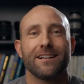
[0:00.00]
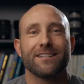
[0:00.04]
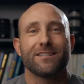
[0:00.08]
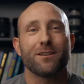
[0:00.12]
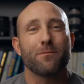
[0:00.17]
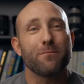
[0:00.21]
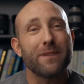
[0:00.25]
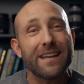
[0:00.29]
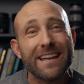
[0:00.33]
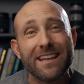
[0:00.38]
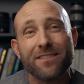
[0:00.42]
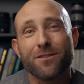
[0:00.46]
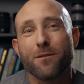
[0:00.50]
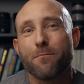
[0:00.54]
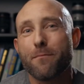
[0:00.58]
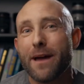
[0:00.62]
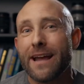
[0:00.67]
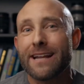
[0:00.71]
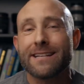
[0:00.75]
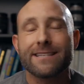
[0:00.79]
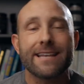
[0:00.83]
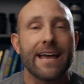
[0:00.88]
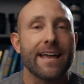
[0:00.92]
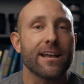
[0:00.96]
To me, the
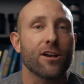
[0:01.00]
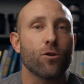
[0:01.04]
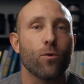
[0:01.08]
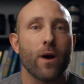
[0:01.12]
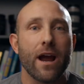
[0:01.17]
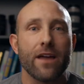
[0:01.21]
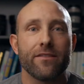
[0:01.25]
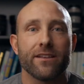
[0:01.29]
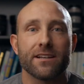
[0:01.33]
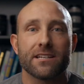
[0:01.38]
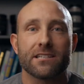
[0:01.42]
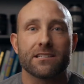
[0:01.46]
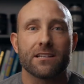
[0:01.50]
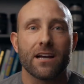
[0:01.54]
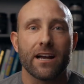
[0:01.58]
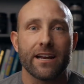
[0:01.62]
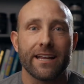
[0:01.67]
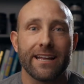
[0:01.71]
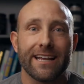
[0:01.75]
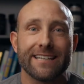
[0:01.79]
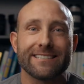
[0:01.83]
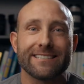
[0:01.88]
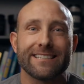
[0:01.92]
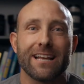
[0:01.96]
main takeaway of this
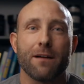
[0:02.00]
study is